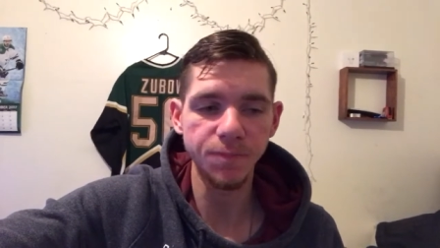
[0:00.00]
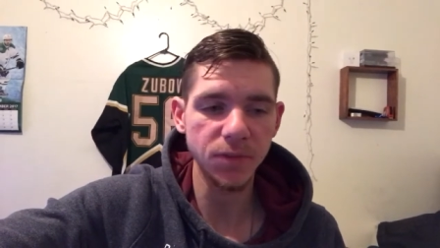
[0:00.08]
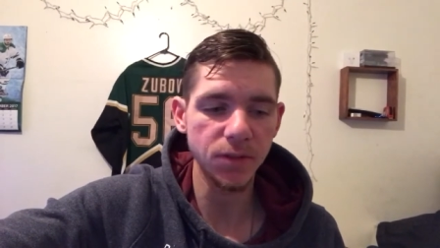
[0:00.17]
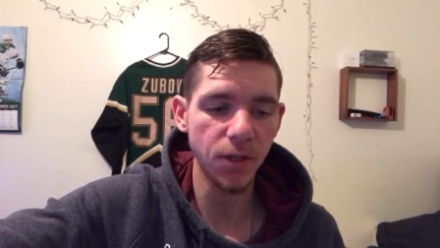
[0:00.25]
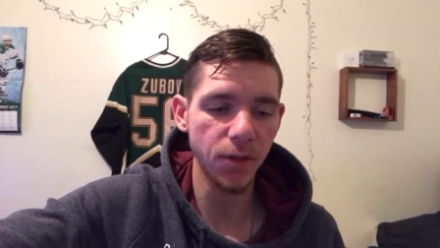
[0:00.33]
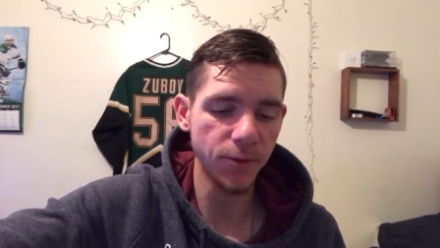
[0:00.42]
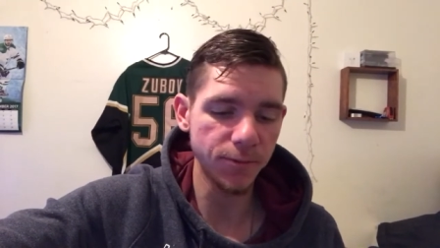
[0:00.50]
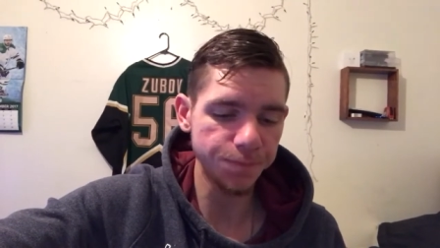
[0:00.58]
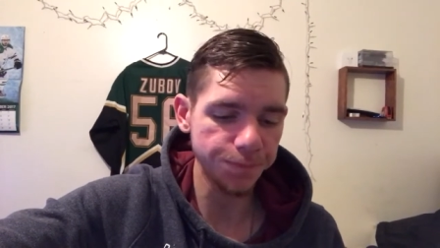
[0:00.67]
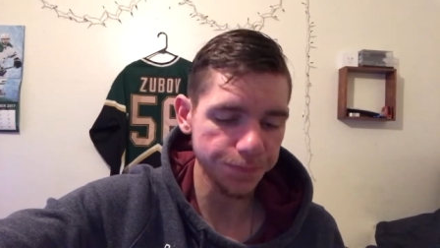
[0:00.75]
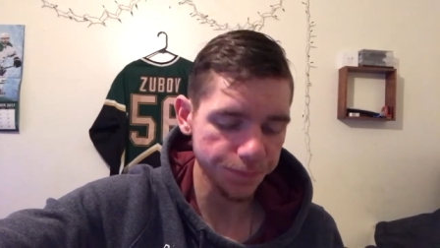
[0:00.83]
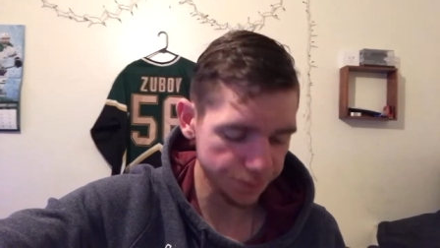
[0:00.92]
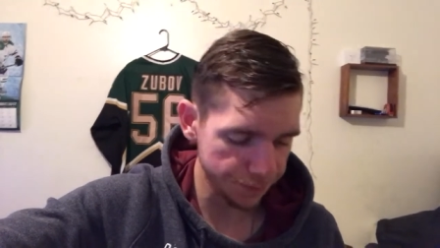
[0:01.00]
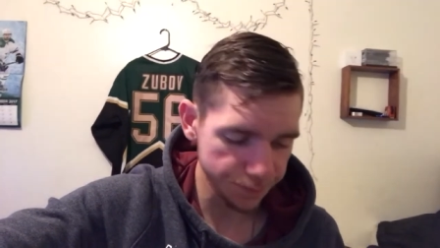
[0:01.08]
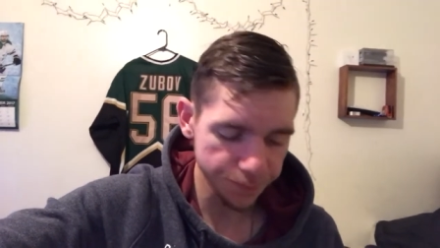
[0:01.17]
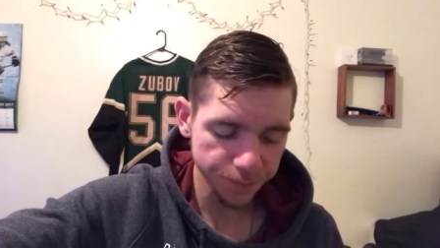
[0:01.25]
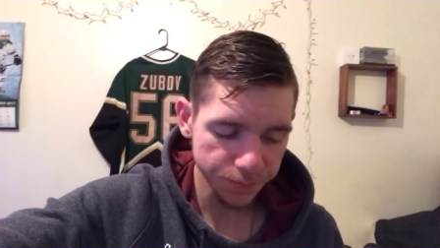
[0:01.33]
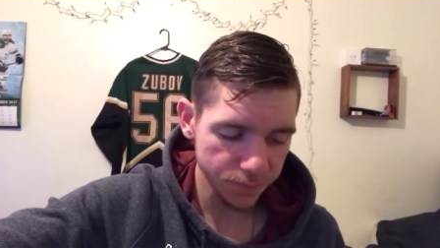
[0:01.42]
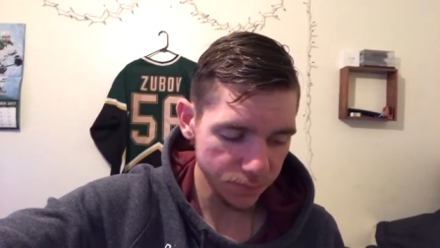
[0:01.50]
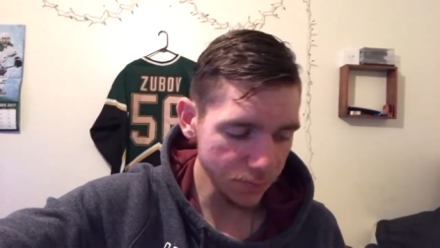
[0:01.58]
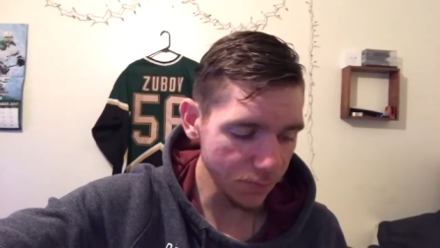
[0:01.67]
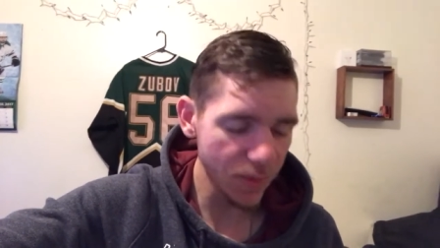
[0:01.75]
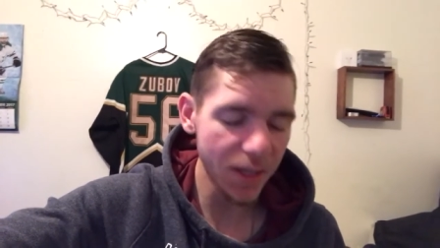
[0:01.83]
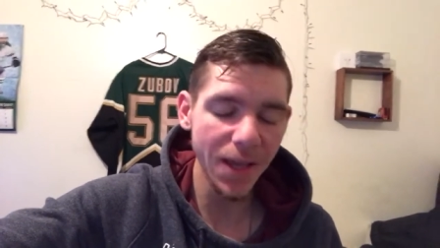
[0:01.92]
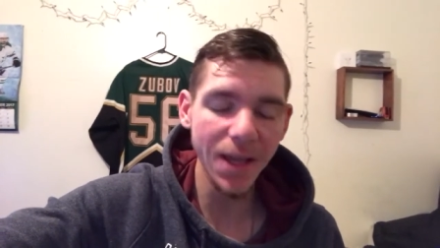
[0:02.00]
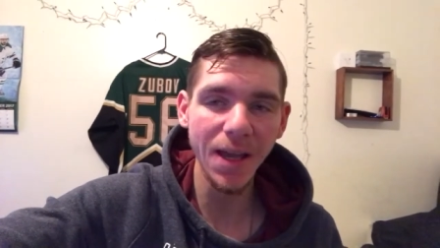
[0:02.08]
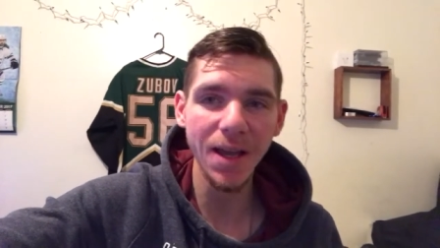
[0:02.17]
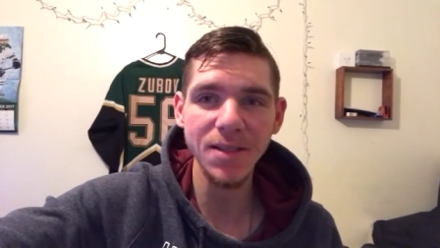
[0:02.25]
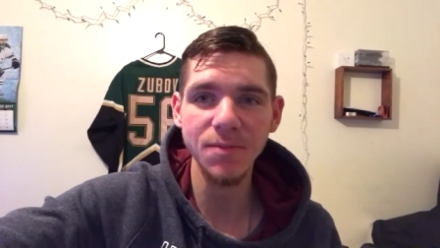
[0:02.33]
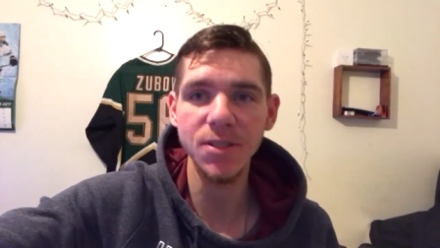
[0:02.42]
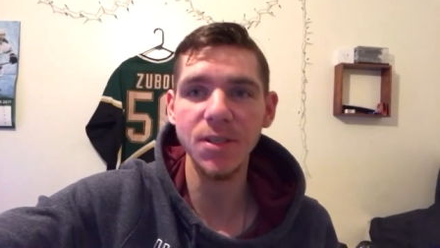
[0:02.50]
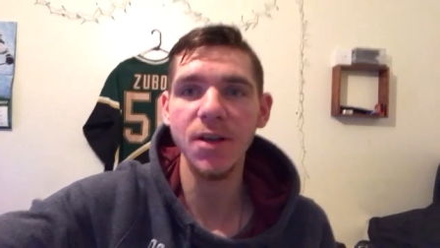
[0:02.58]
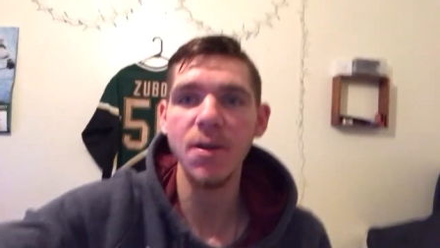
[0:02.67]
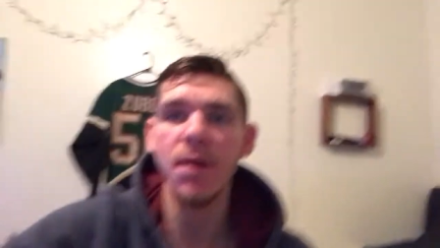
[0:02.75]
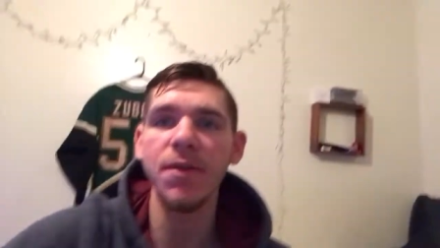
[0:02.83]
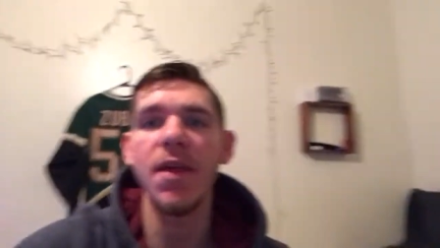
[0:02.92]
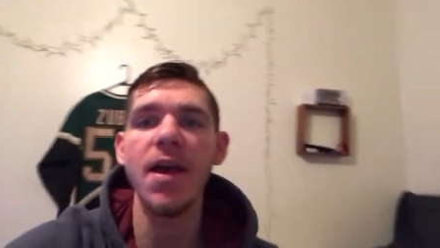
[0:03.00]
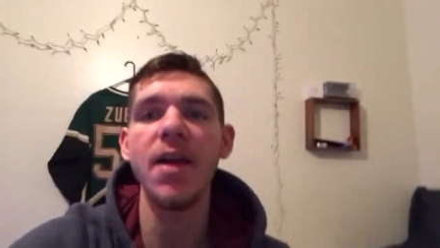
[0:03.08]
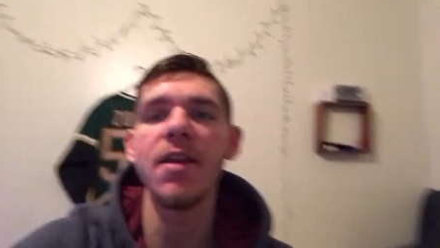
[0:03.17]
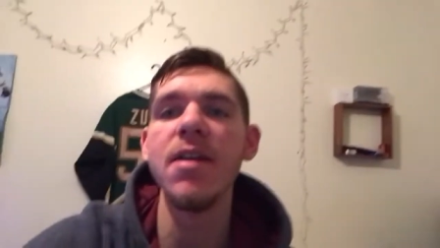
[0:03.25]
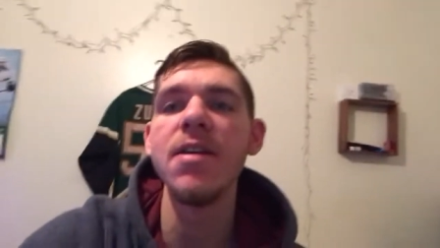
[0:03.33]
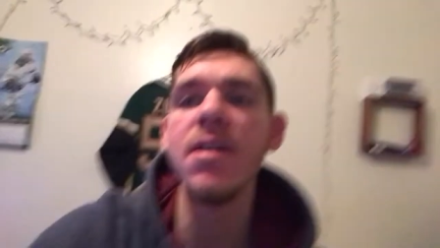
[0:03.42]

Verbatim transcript: So yeah, guys, I'm sorry about that.